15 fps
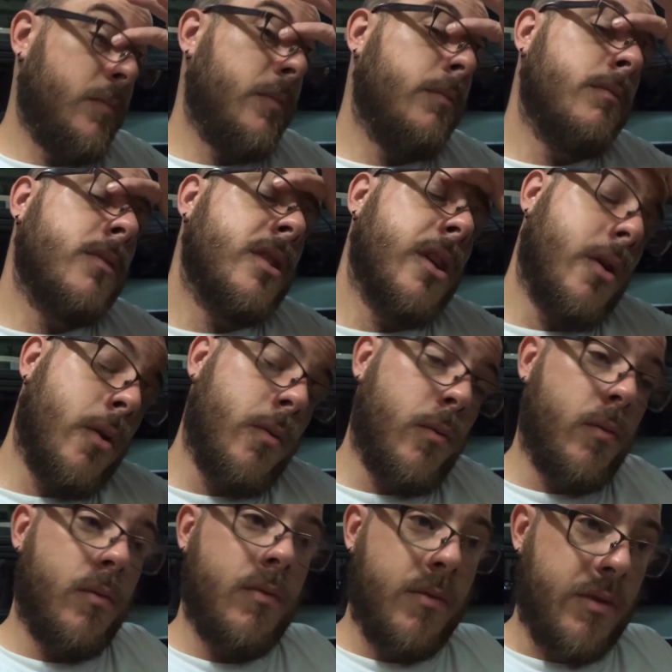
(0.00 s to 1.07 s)
So
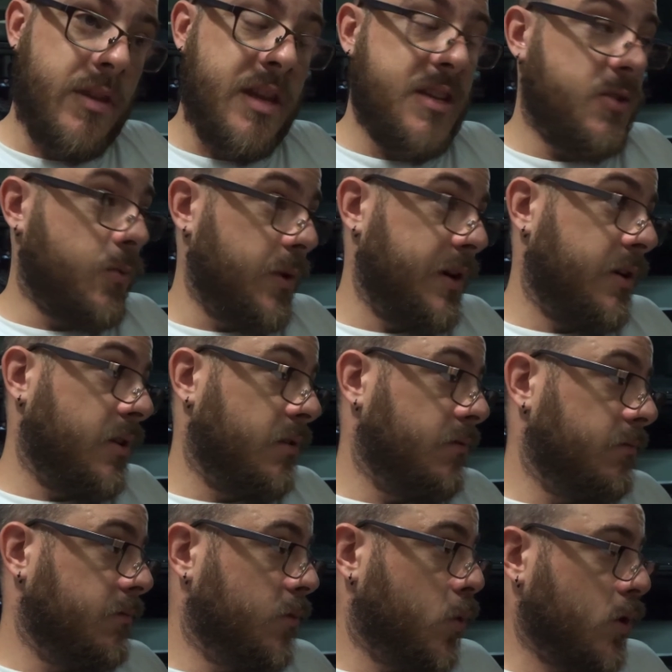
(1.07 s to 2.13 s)
these will,
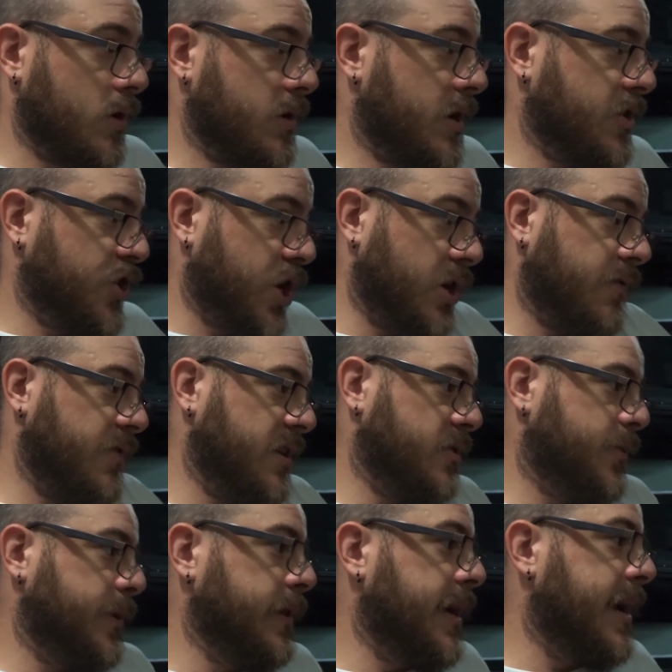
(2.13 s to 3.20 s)
or a chunk of these
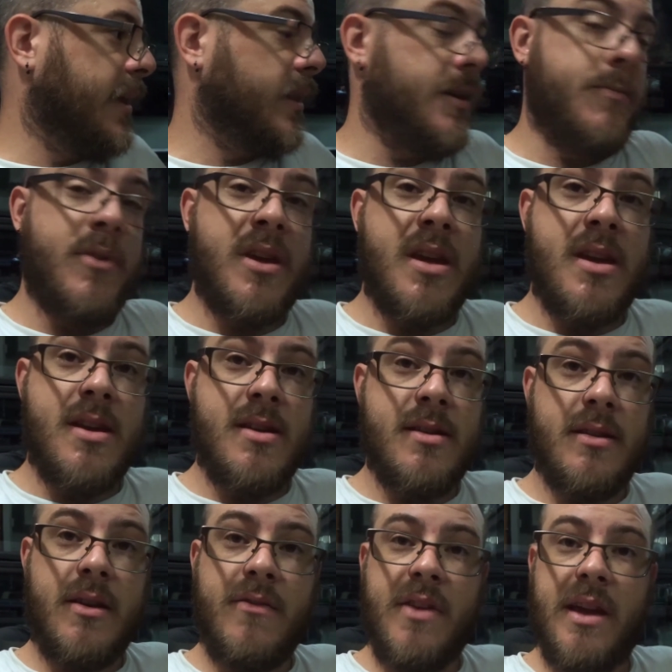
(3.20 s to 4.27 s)
will likely be
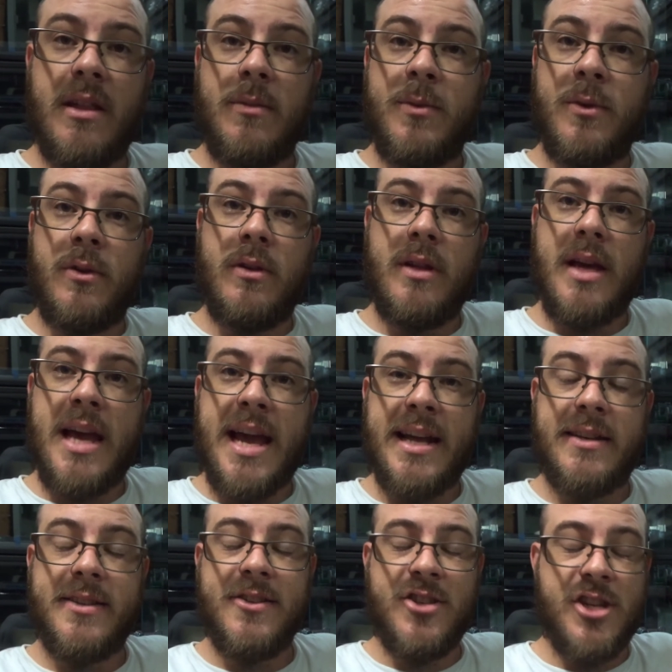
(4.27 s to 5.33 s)
available
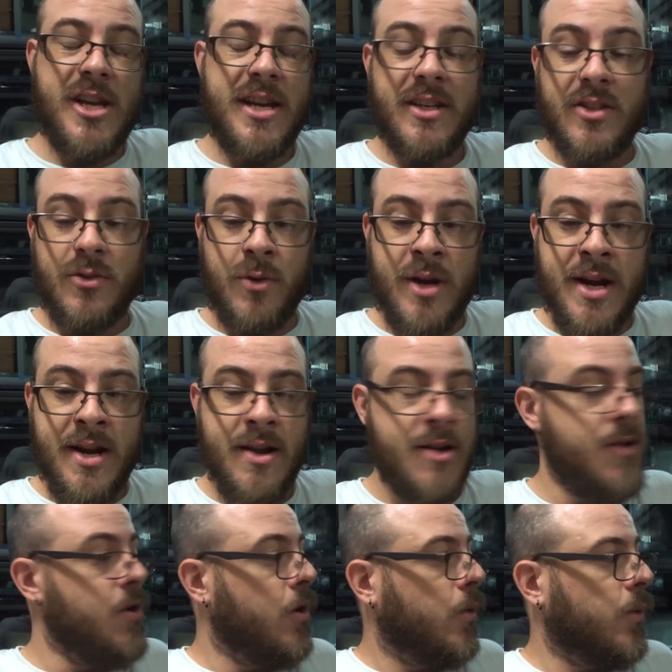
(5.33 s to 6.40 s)
at GX3
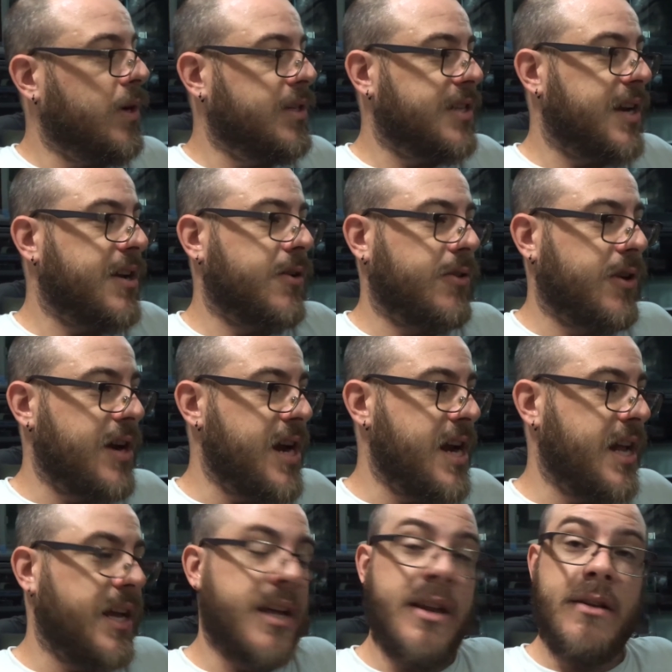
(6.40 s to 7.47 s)
once I know they're
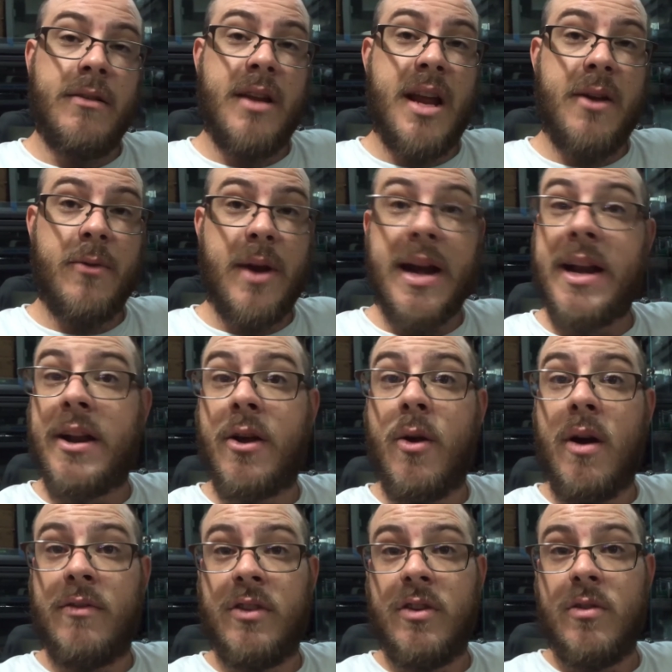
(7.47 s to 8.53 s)
eating and ready to go
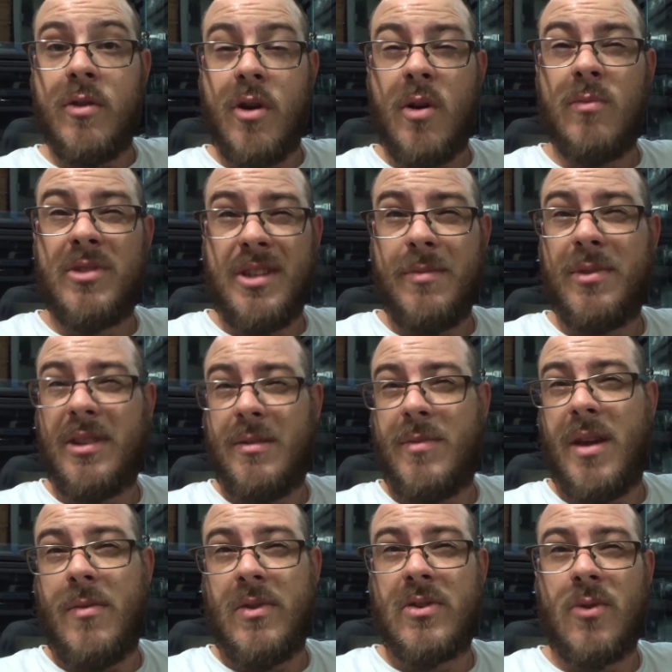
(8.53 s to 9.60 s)
off to new homes. Typically
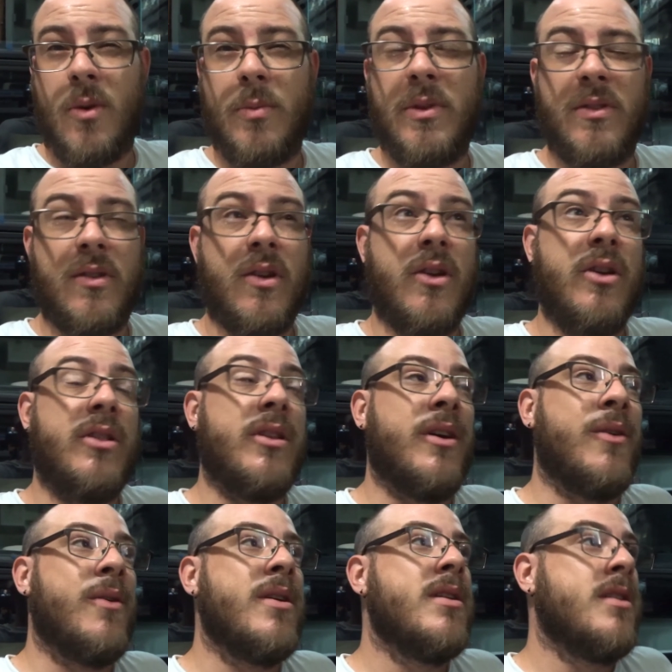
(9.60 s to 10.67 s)
baby scorpions are good though.
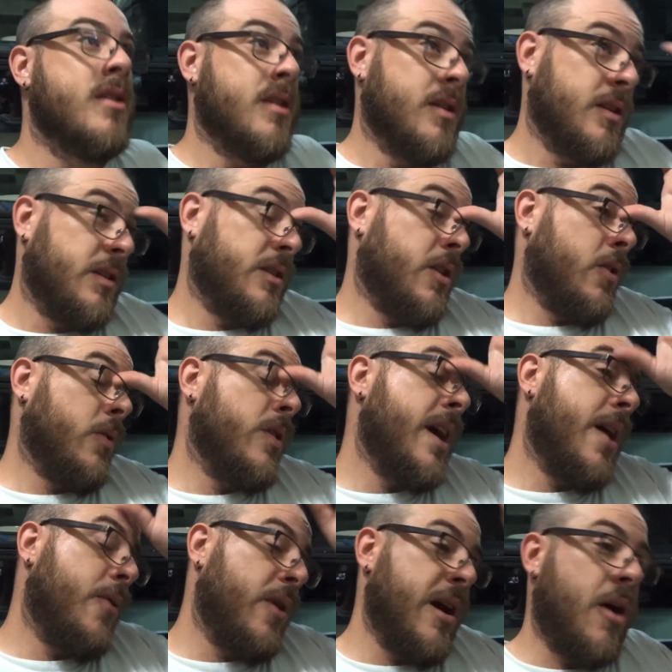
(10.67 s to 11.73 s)
So
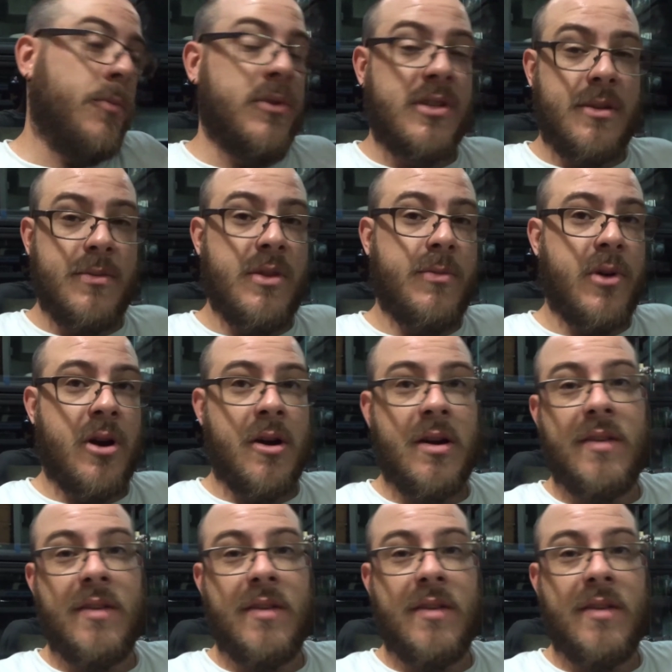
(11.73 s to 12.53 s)
that will help with some of the burden.